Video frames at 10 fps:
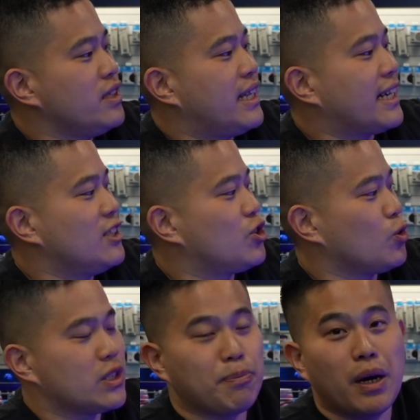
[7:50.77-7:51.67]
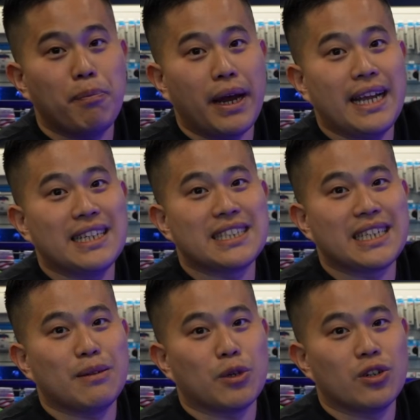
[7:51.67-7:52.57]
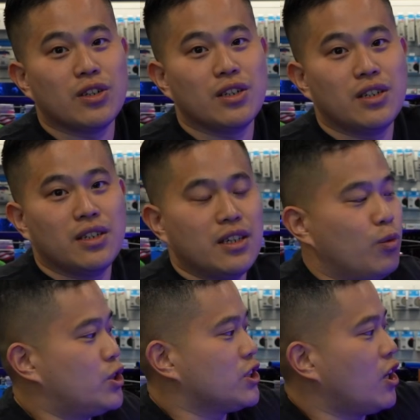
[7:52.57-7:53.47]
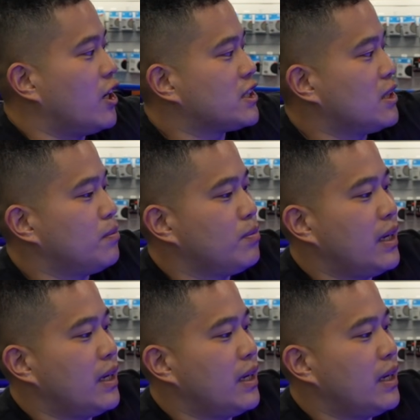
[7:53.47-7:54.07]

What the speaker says: that controls the pump and the skimmer, which is awesome.